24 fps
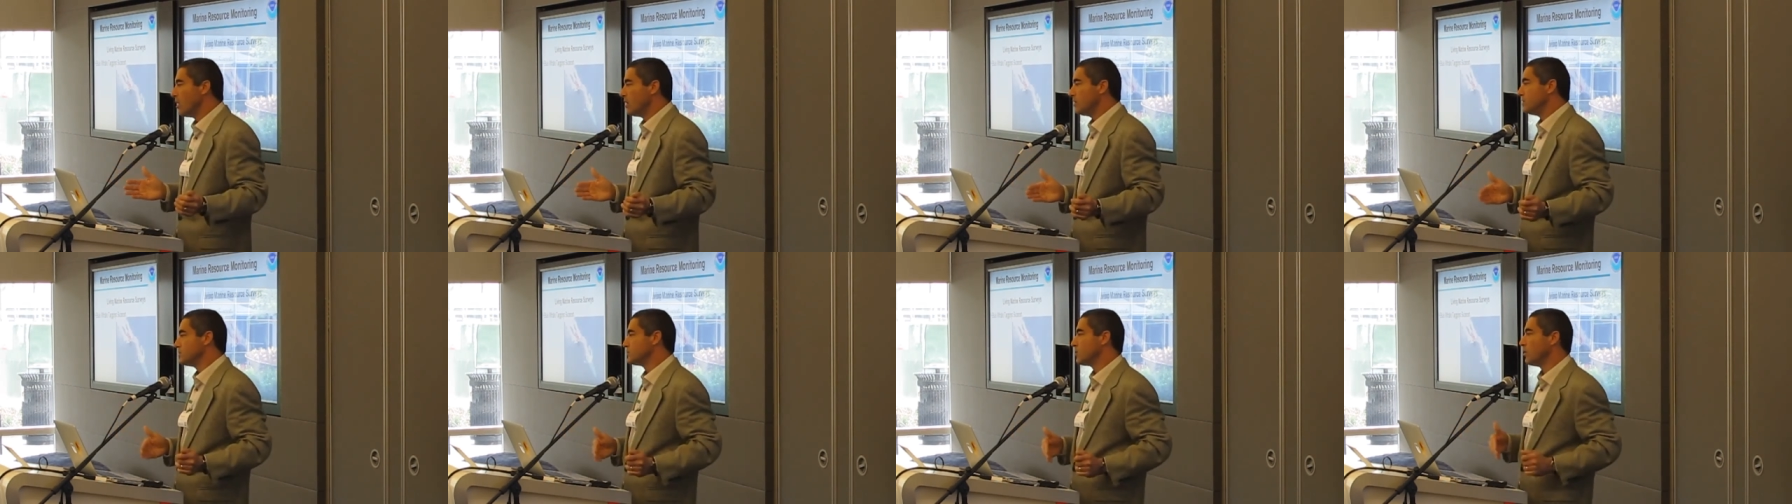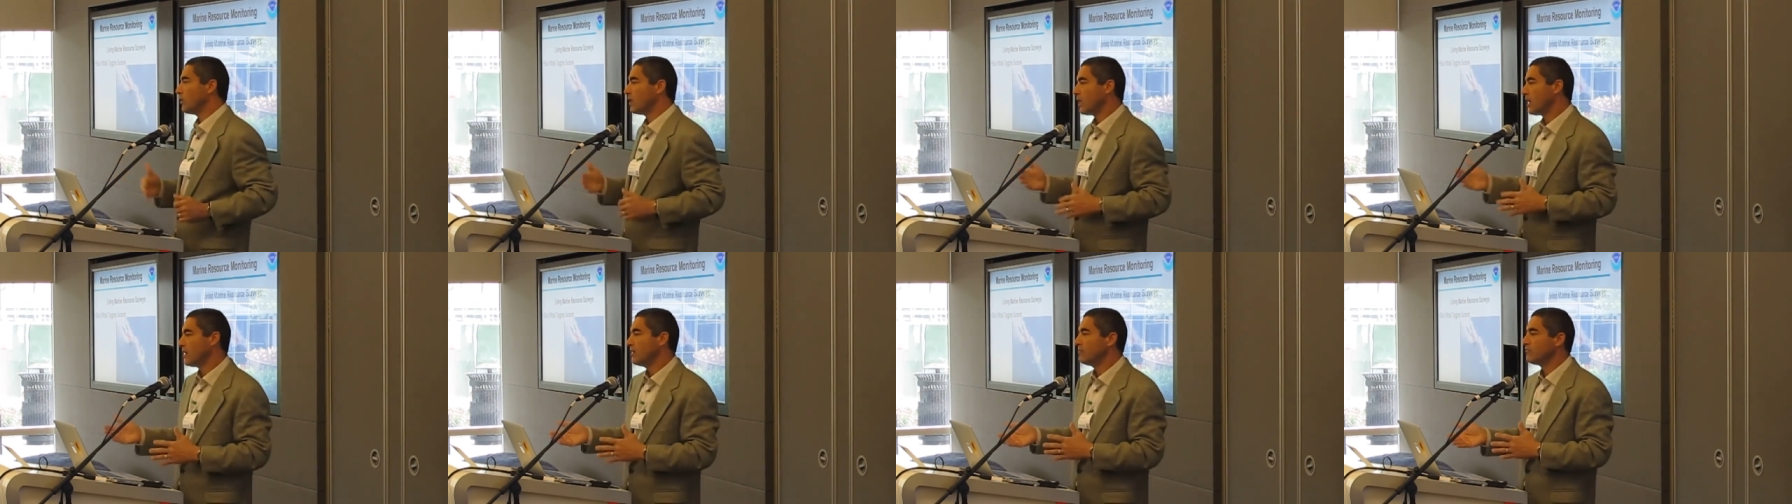There's a
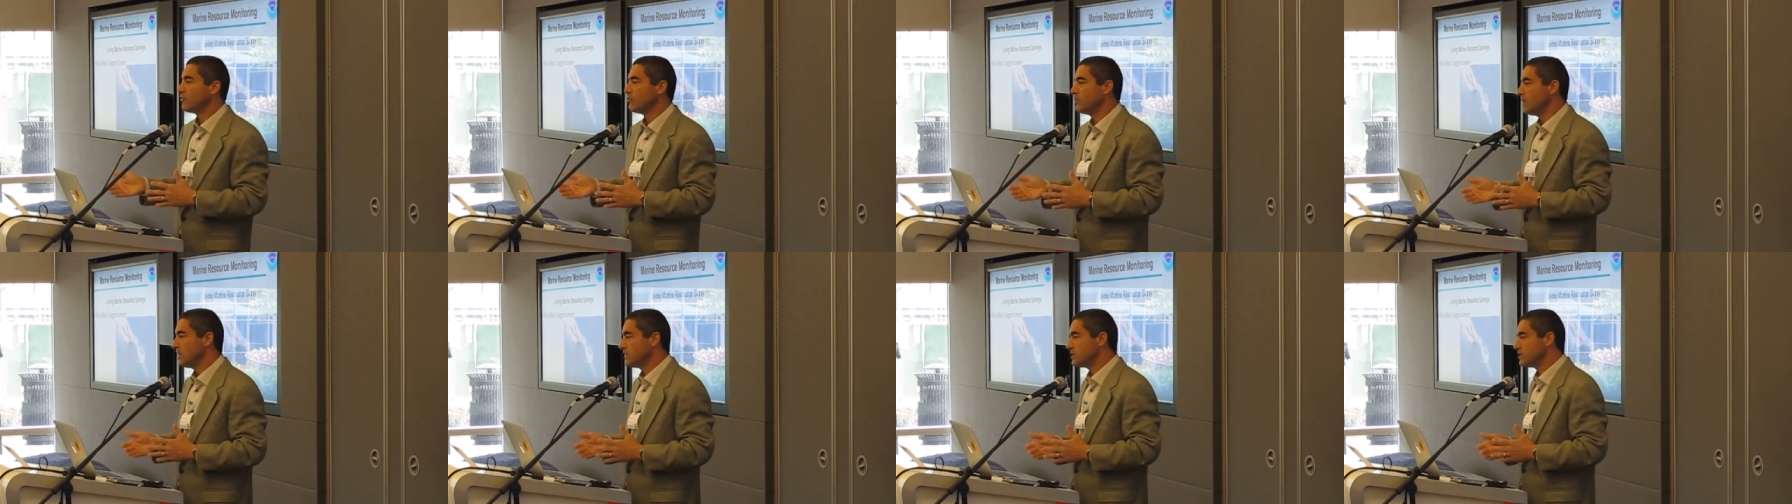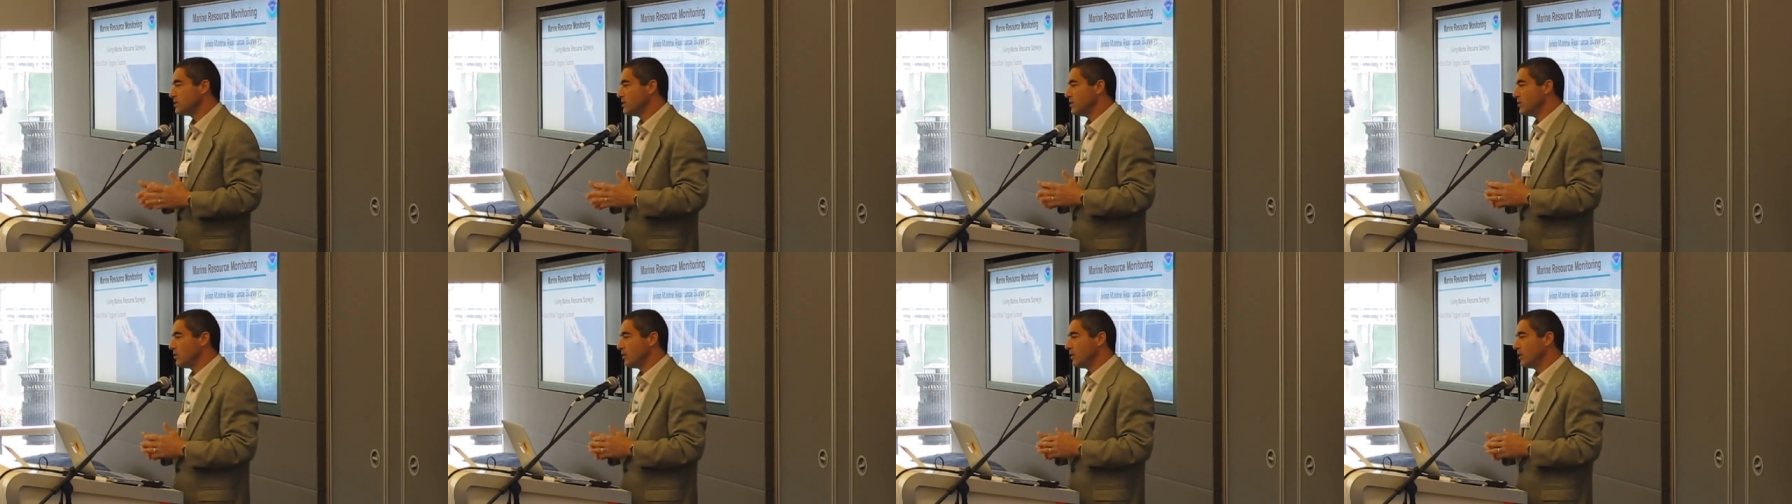whole lot of
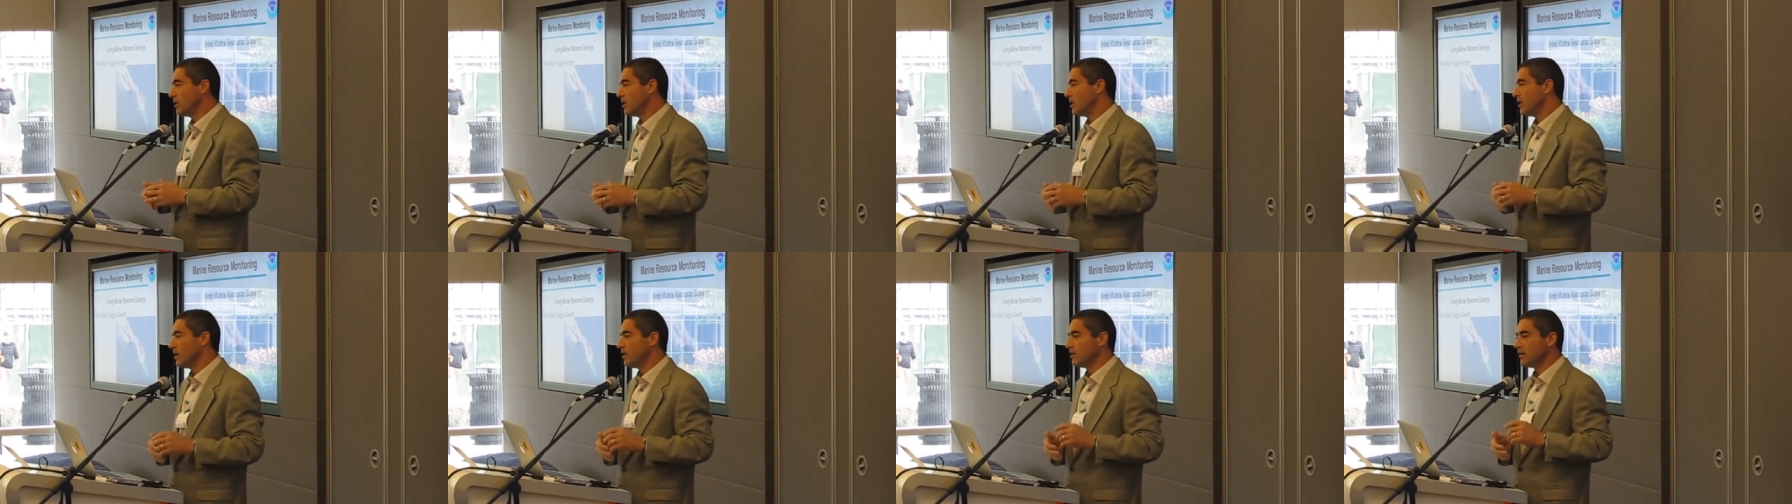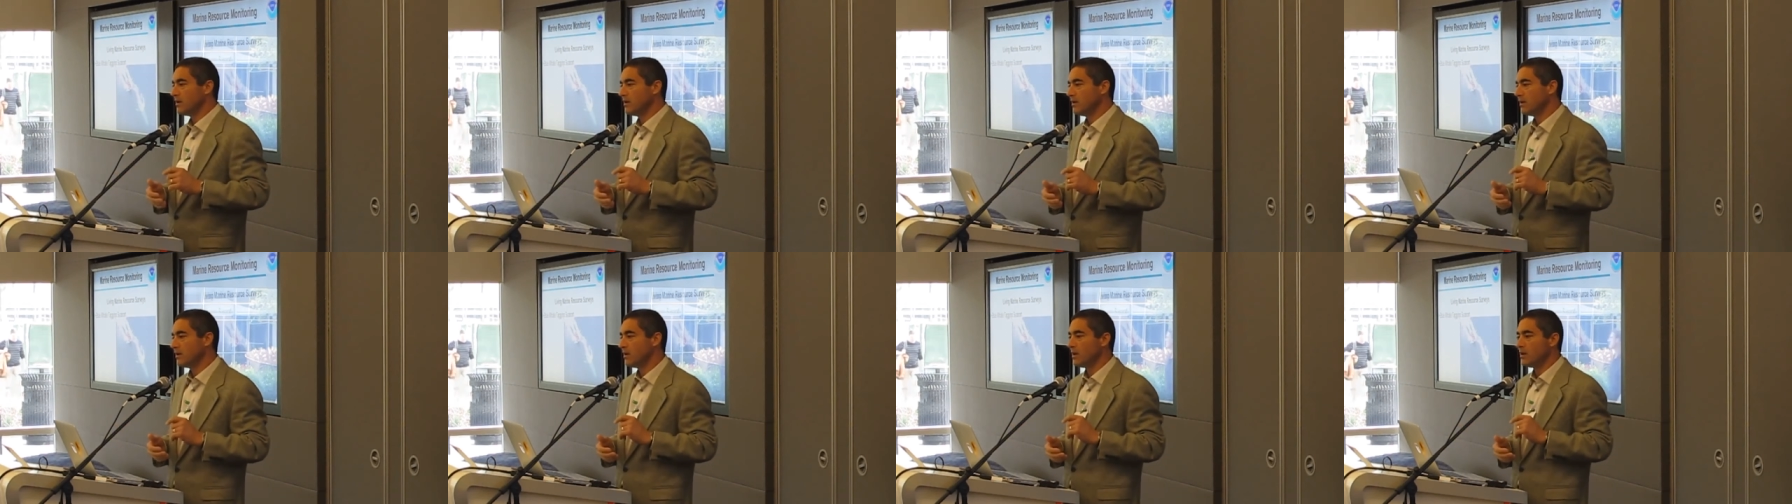information you can get,
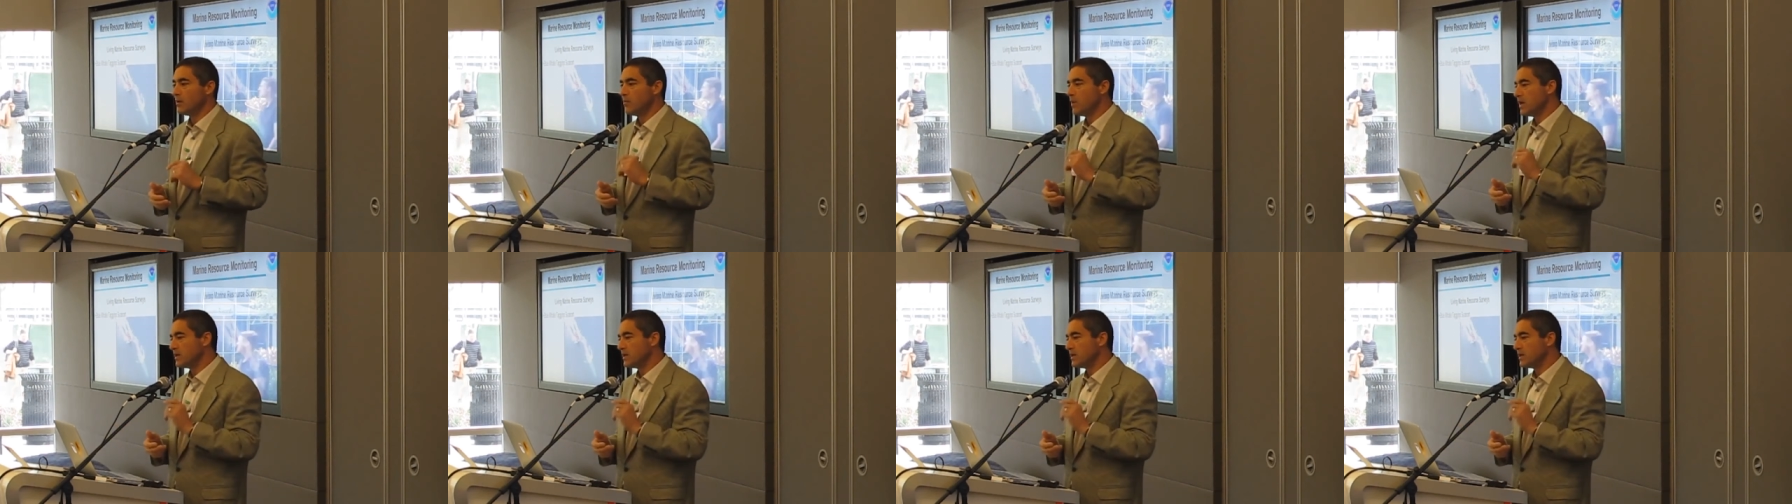and it